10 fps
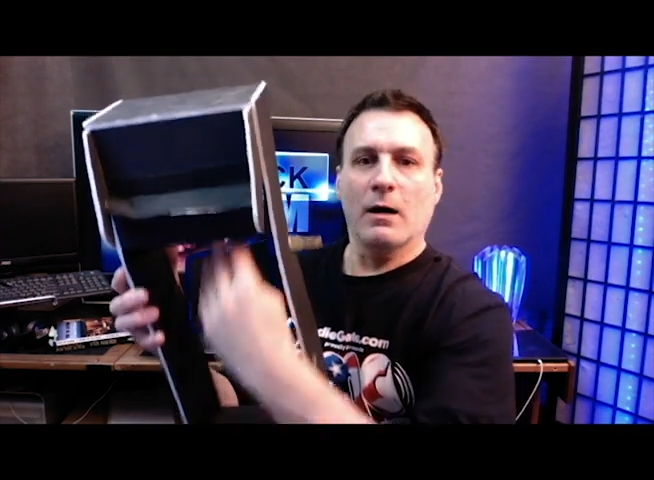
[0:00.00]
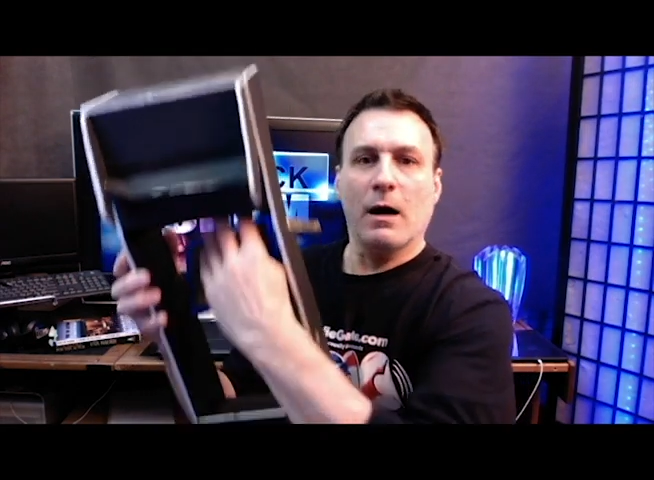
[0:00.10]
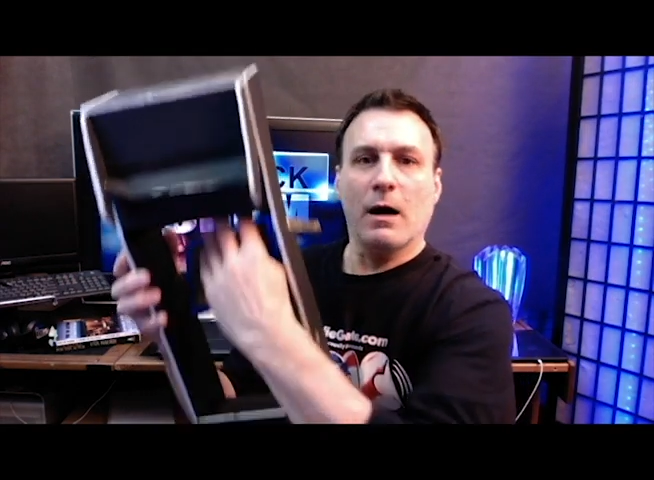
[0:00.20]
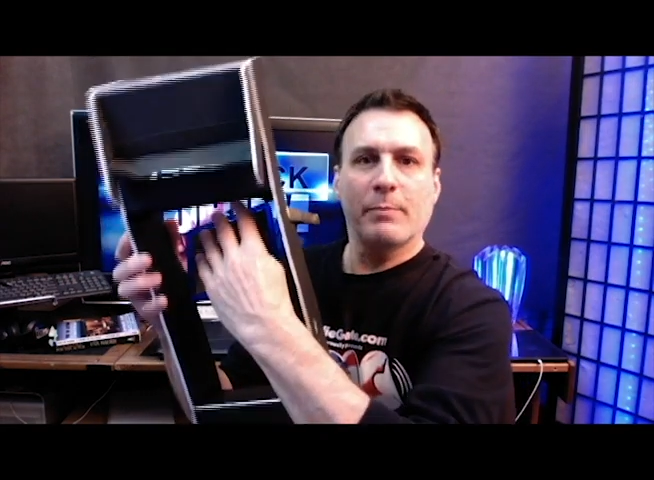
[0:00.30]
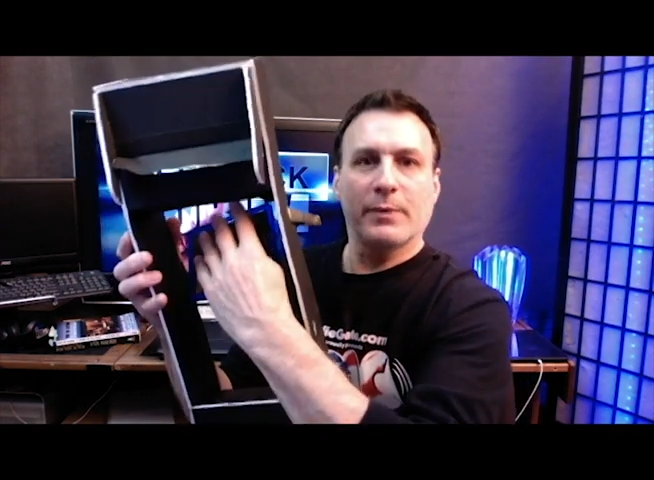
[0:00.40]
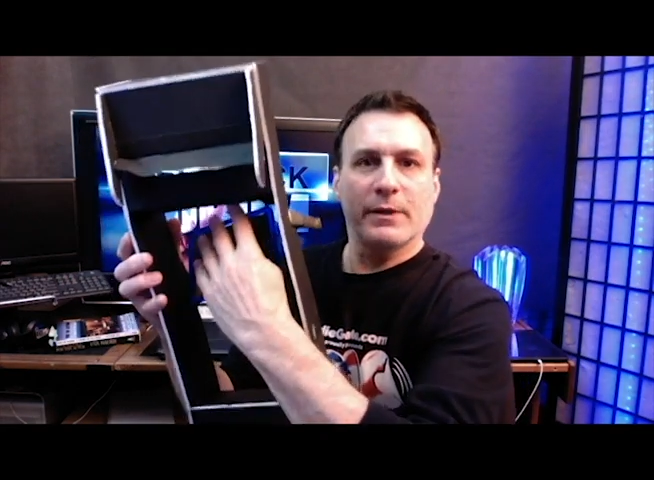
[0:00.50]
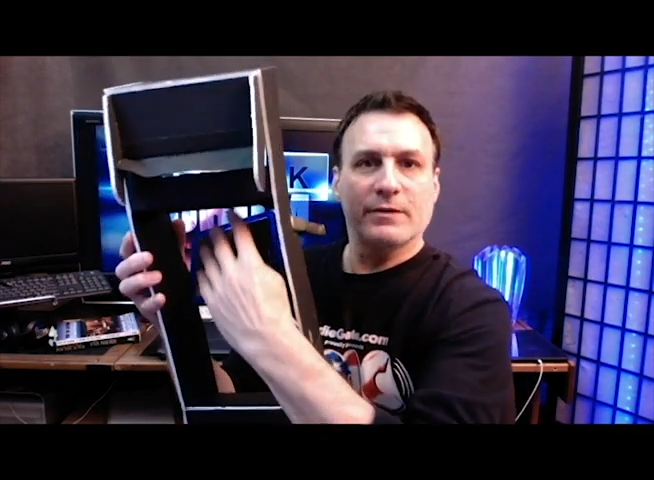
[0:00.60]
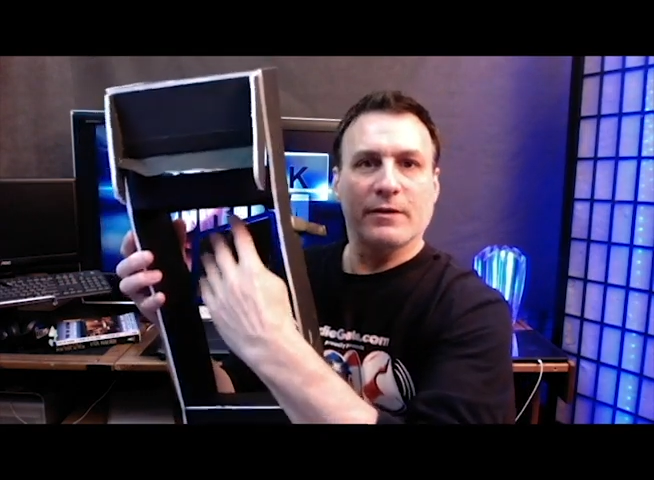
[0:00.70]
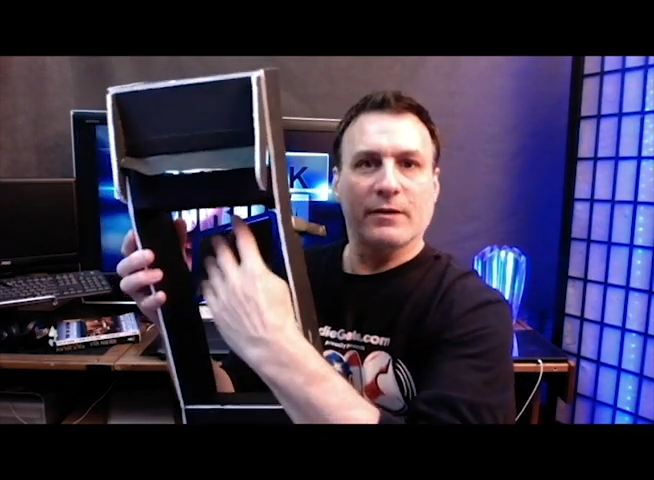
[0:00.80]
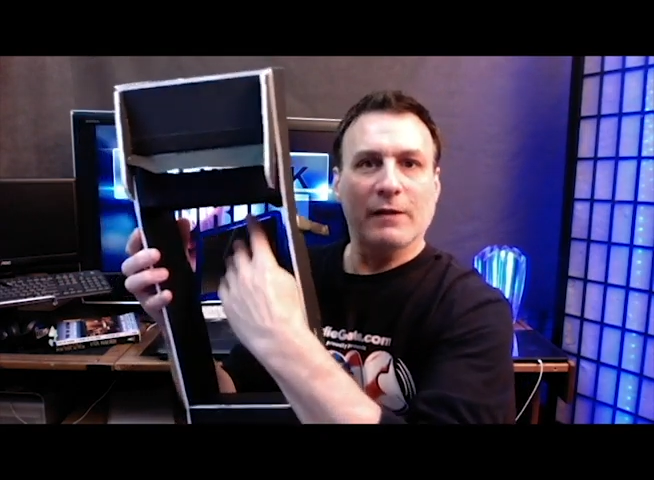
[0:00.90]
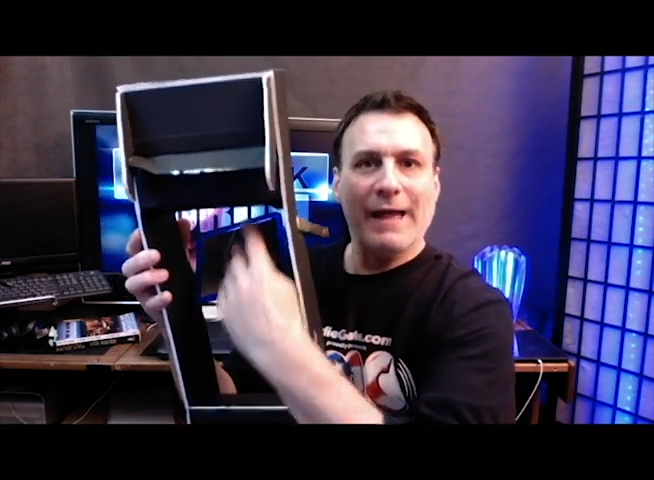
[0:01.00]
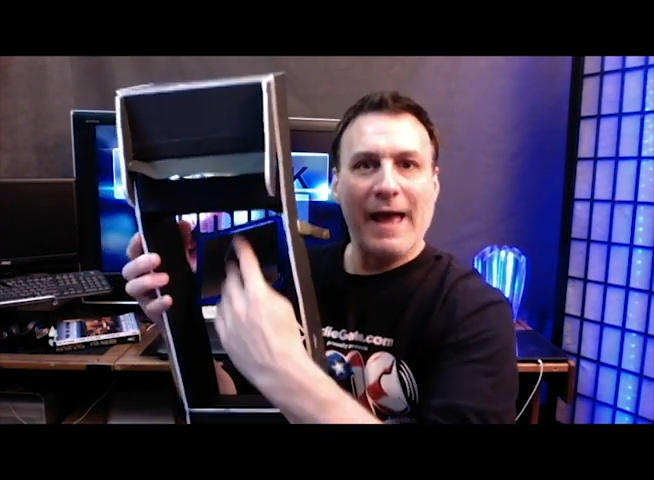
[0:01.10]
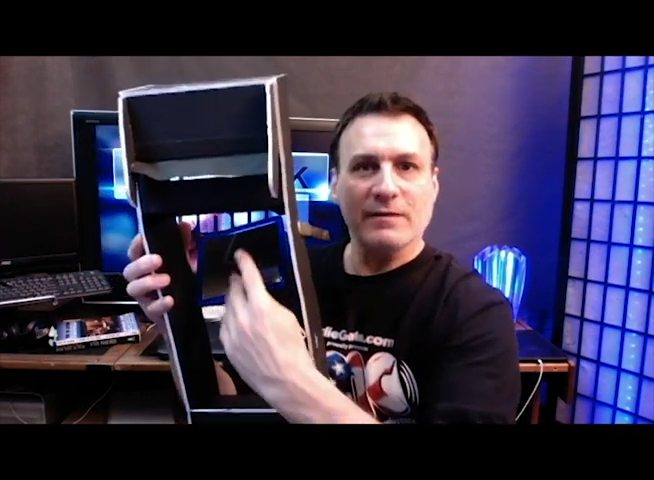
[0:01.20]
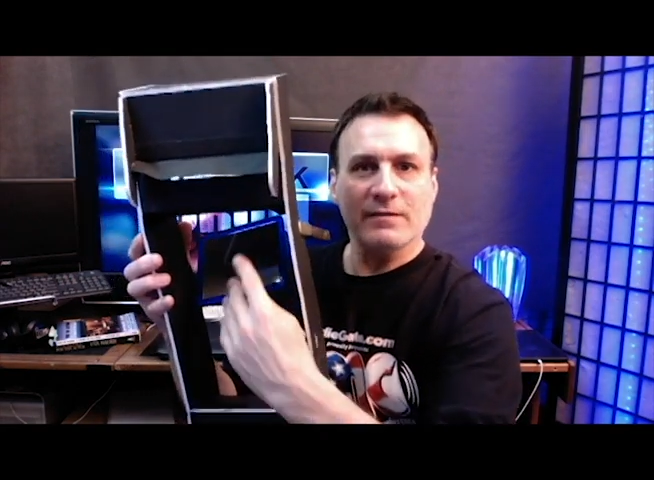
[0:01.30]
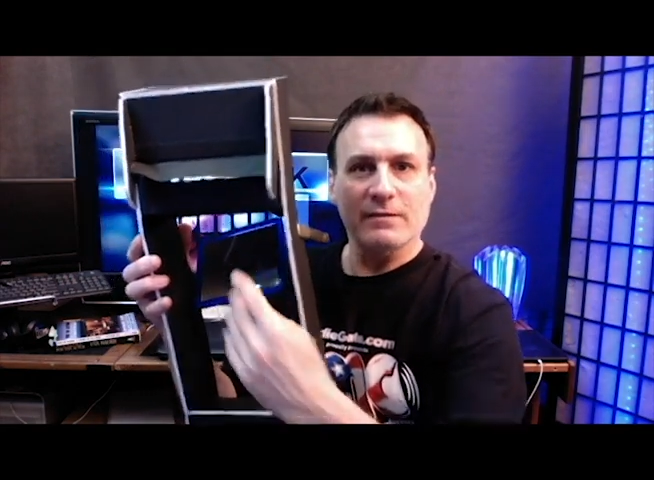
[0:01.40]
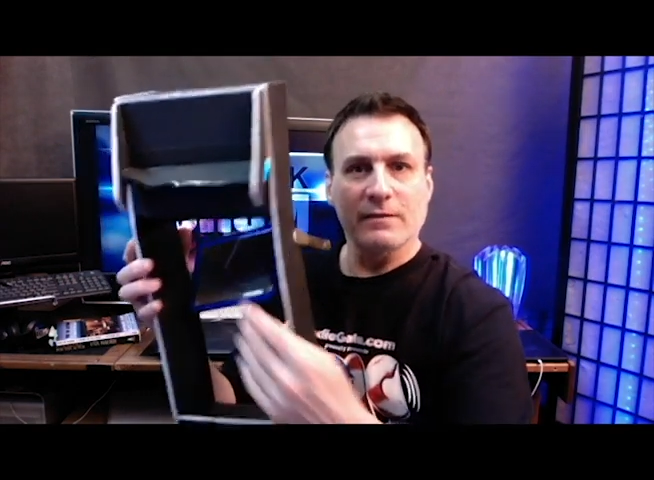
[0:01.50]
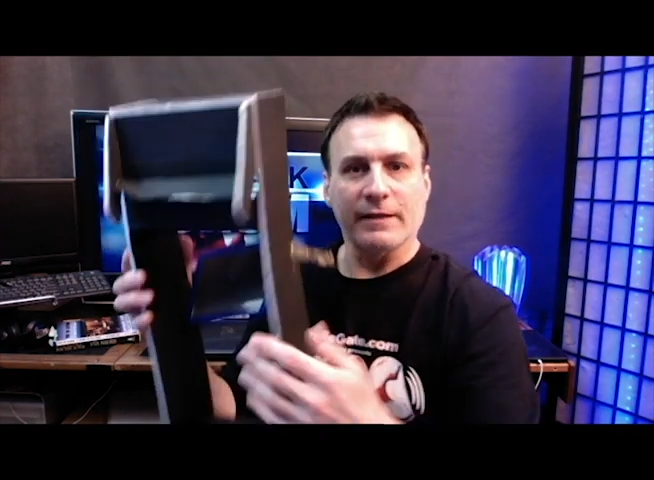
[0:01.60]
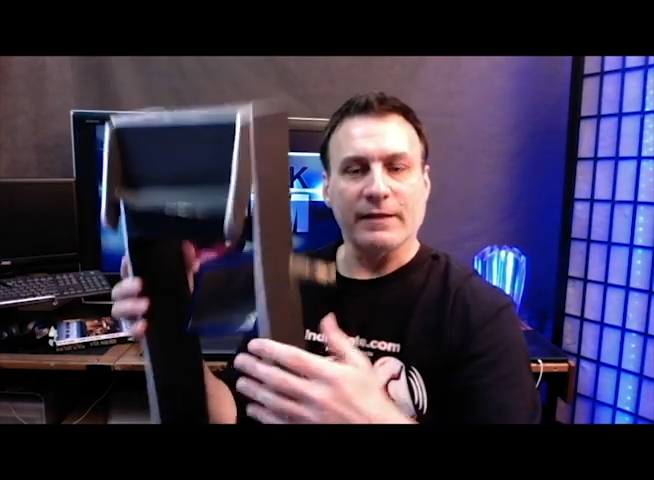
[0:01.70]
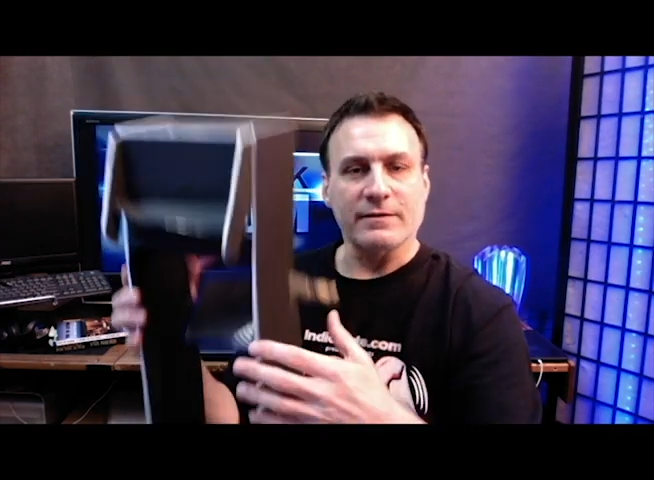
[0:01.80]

up into the glass that's